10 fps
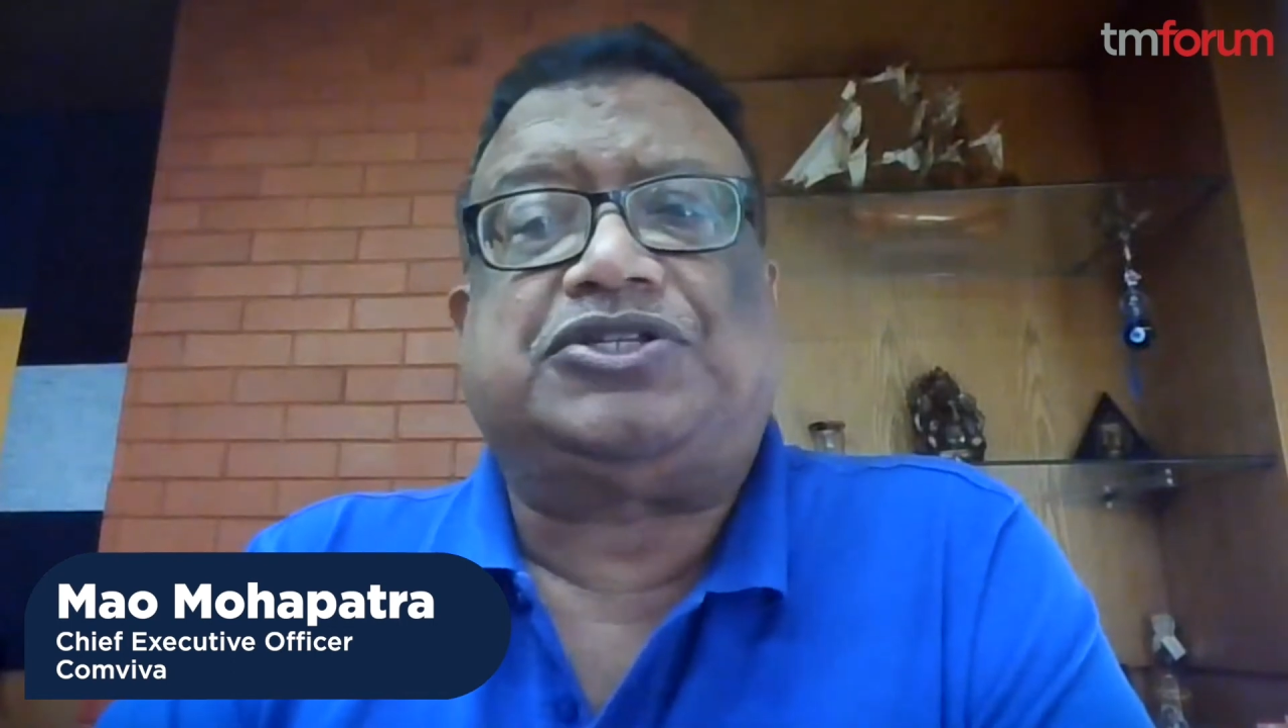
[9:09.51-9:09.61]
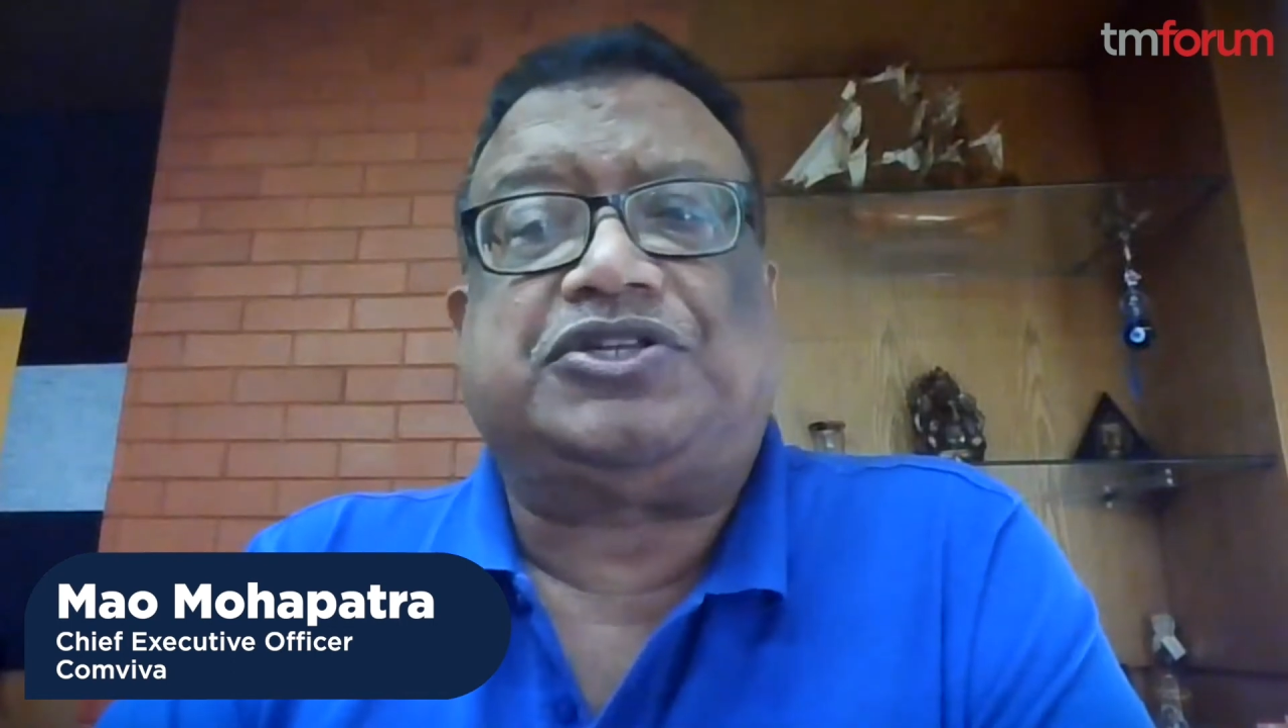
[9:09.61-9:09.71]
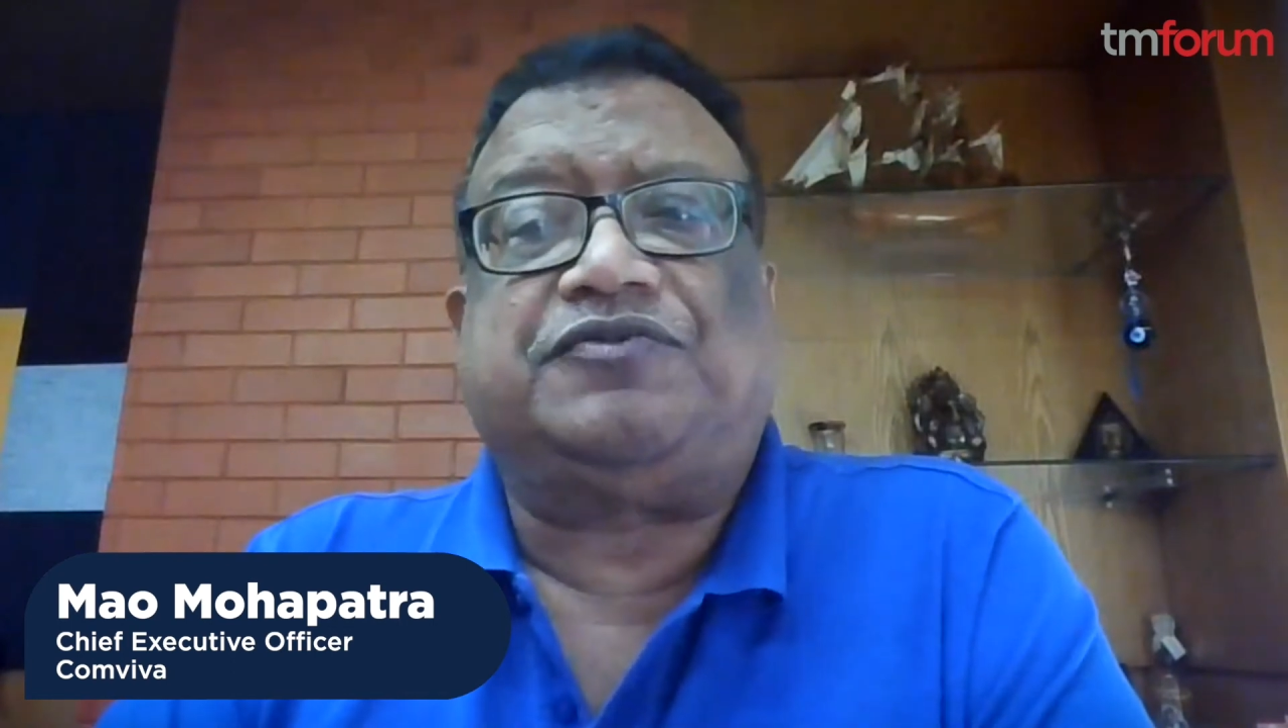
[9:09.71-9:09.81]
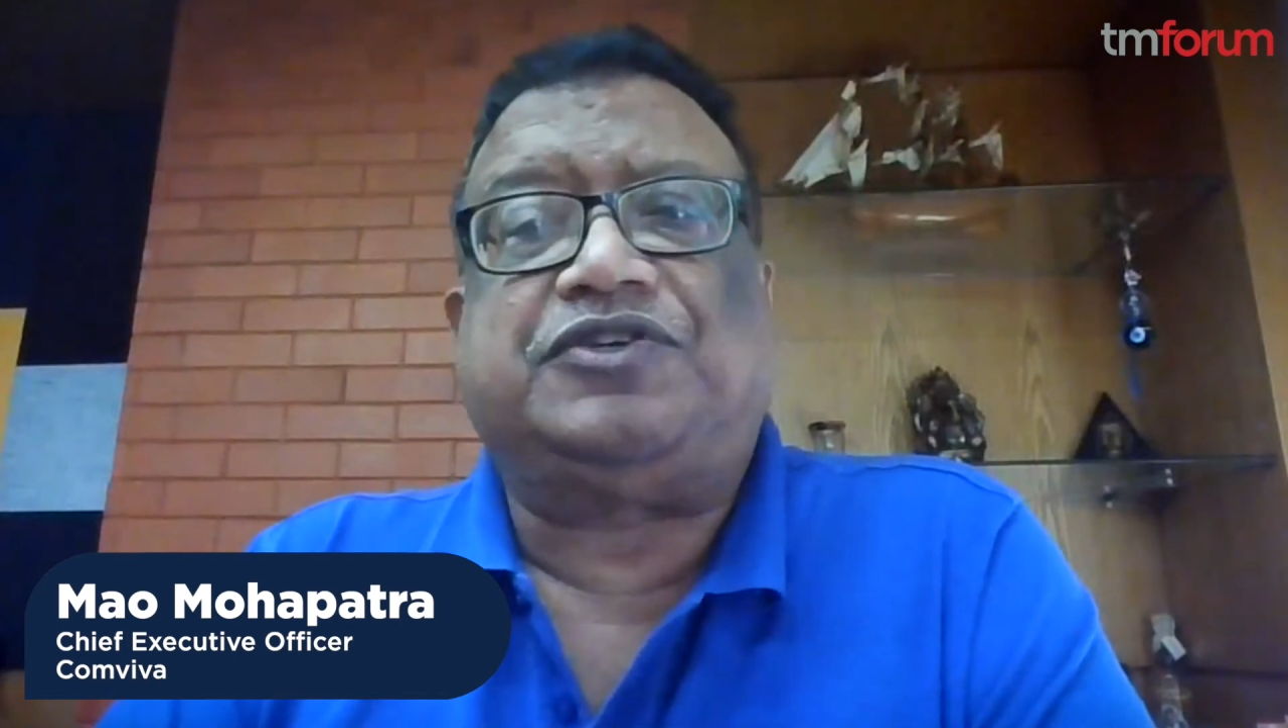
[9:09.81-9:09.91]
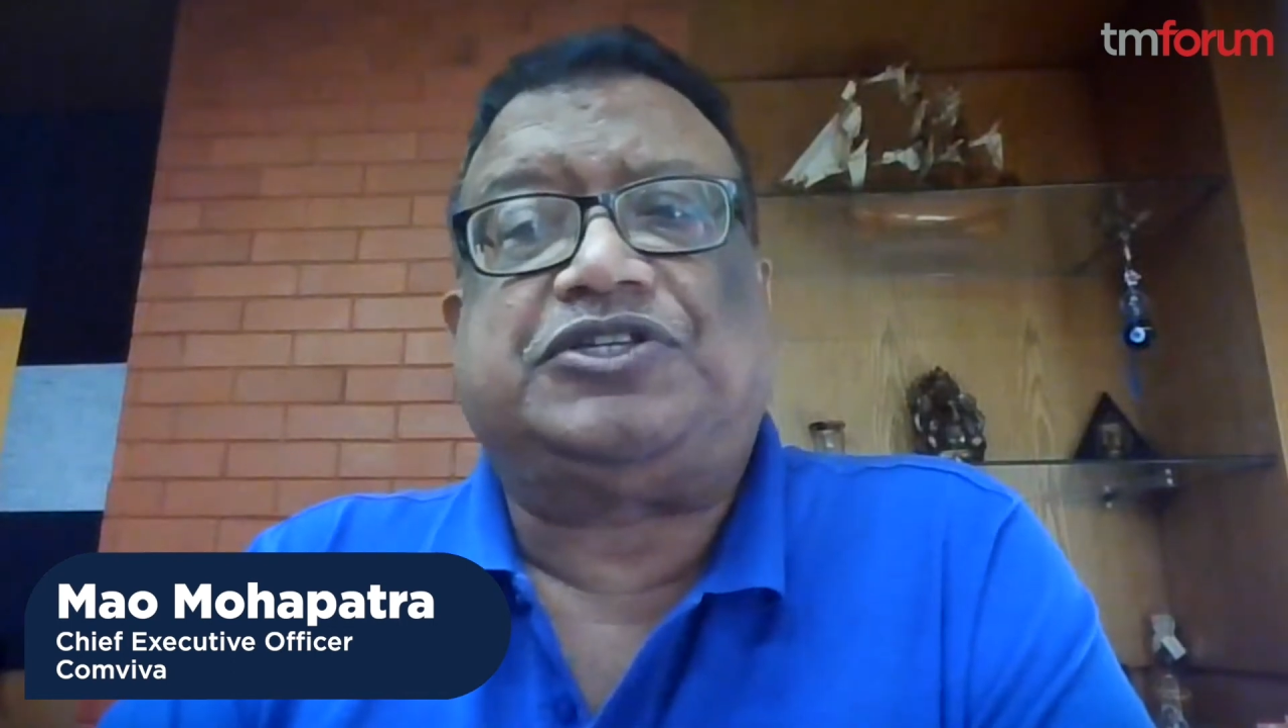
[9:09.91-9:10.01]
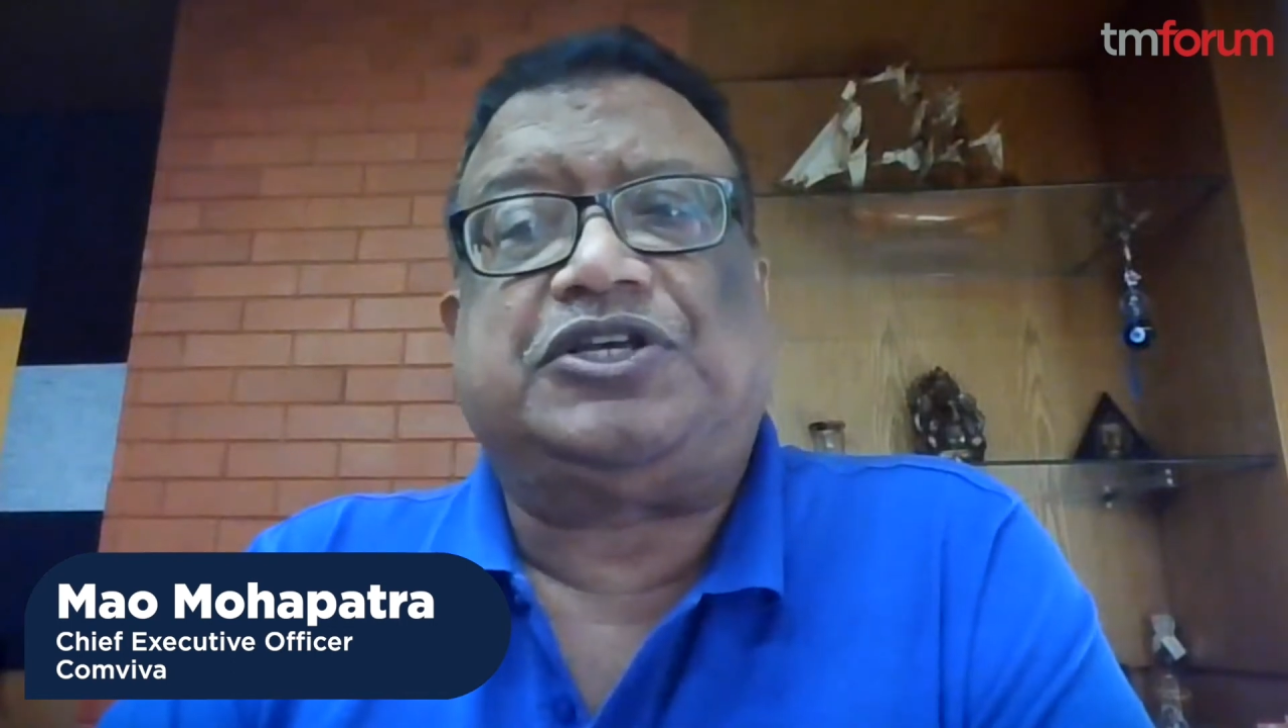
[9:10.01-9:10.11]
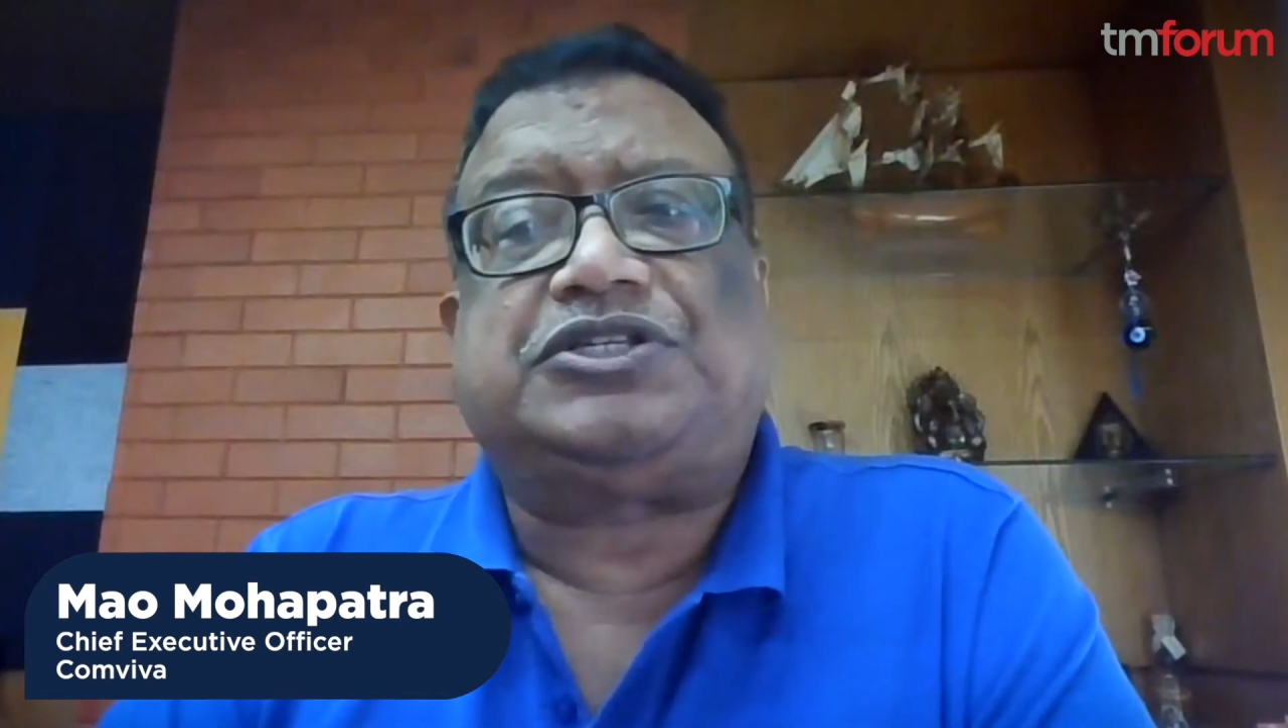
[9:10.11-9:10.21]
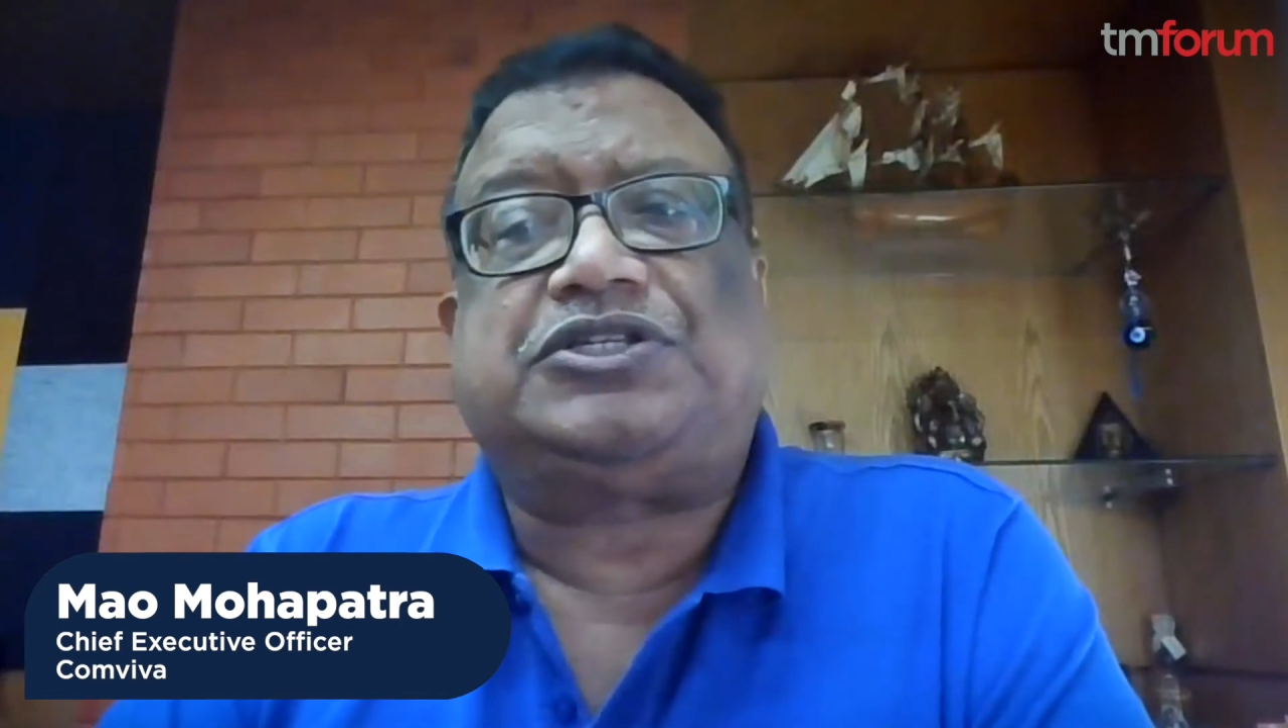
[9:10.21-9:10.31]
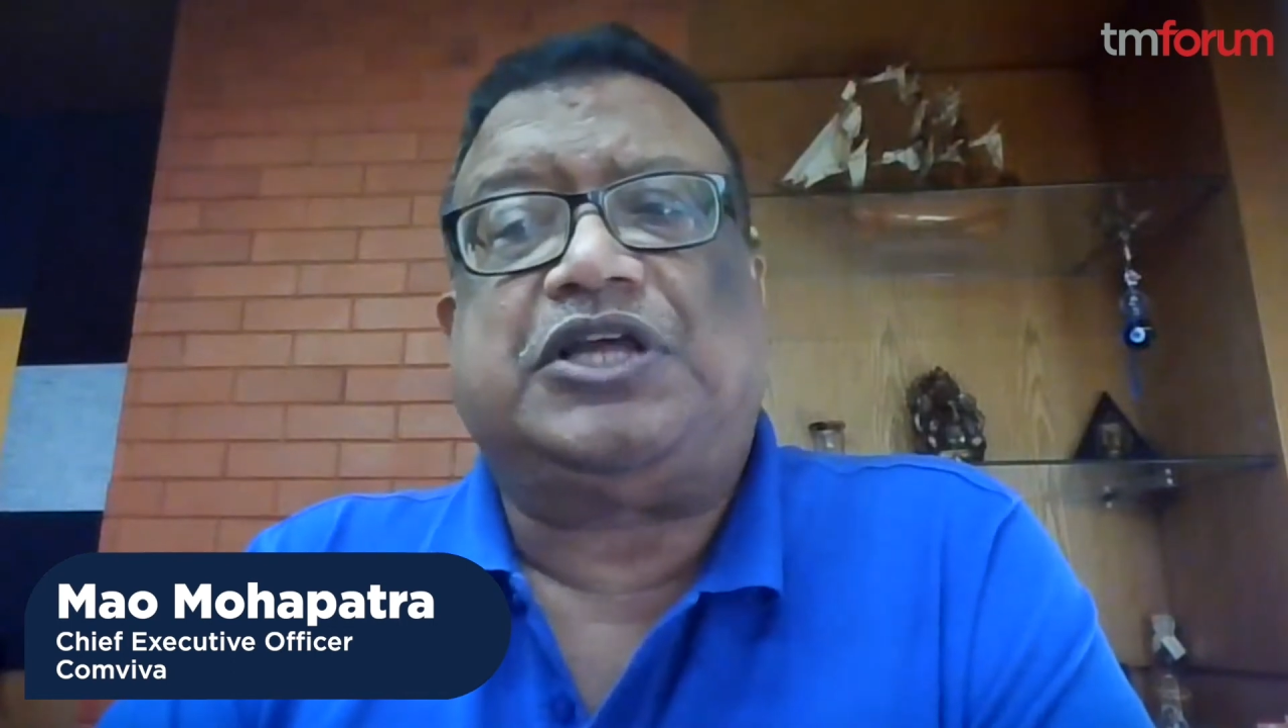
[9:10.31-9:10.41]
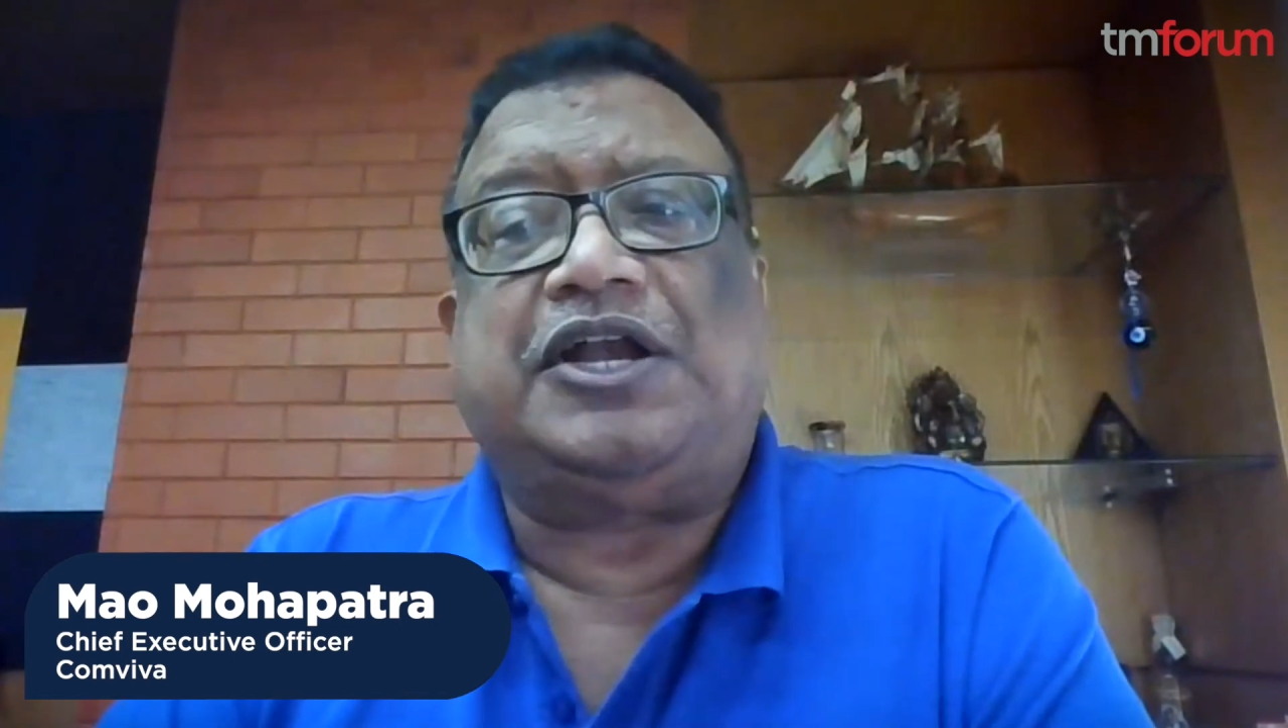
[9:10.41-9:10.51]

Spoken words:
services